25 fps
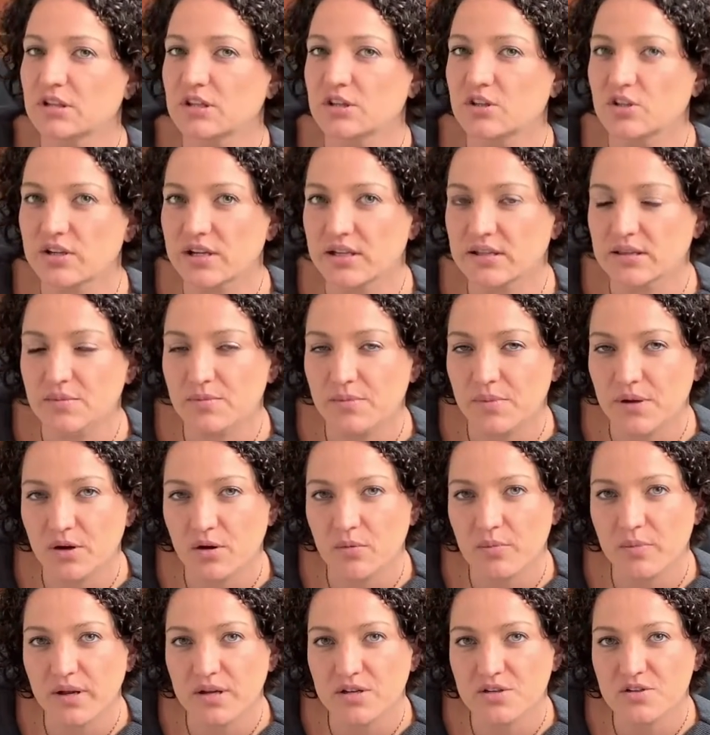look at the bigger
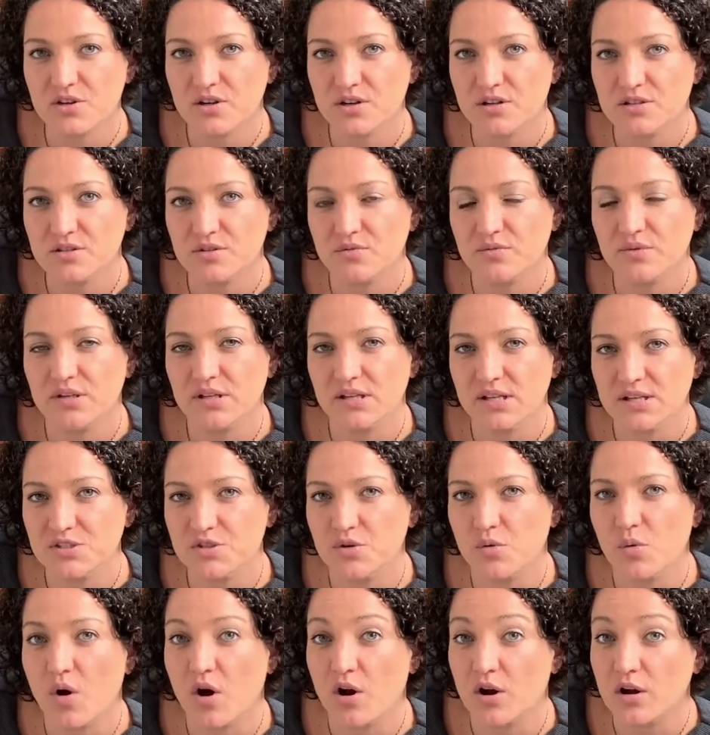picture and to realize
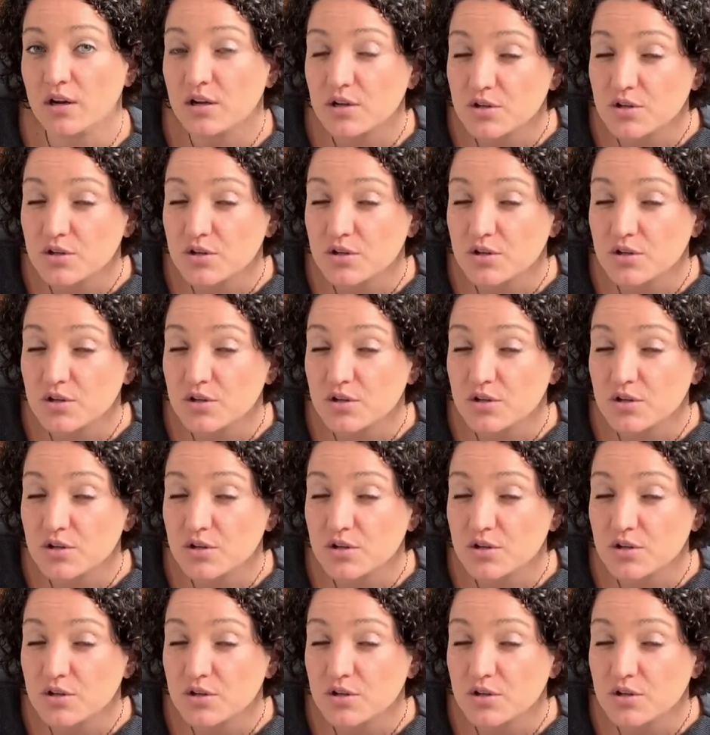you are in